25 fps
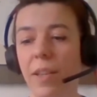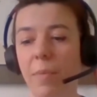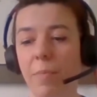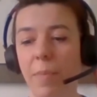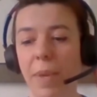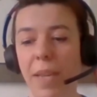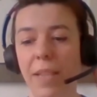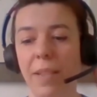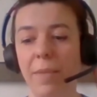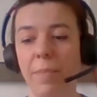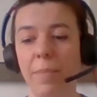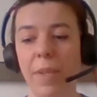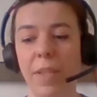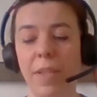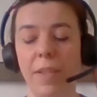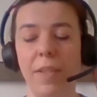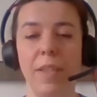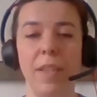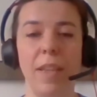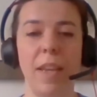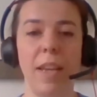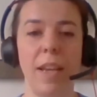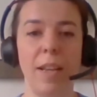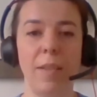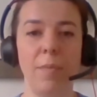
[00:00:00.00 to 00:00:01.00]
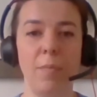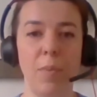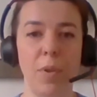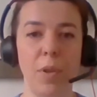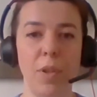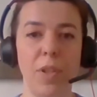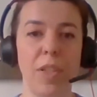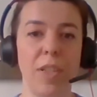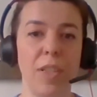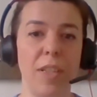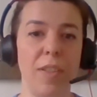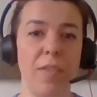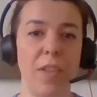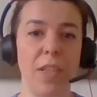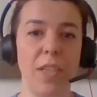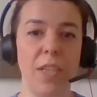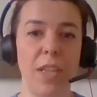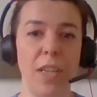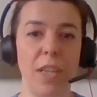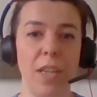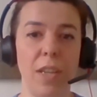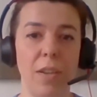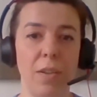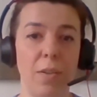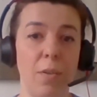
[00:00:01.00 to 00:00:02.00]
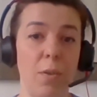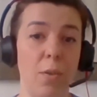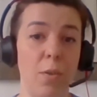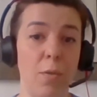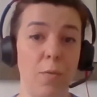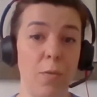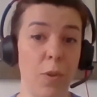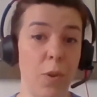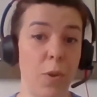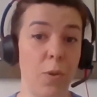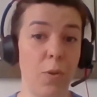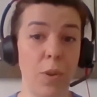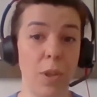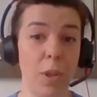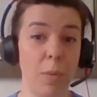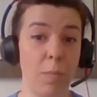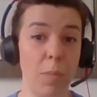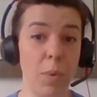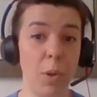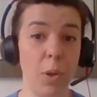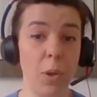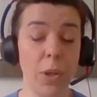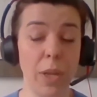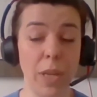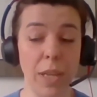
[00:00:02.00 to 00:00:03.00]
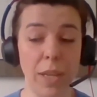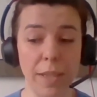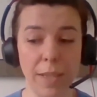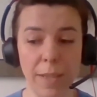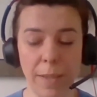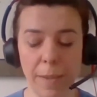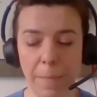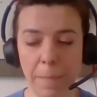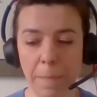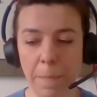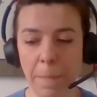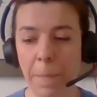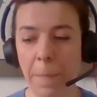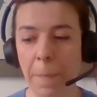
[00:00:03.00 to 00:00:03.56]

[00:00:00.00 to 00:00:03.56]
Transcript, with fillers: commitment and productivity of your employees.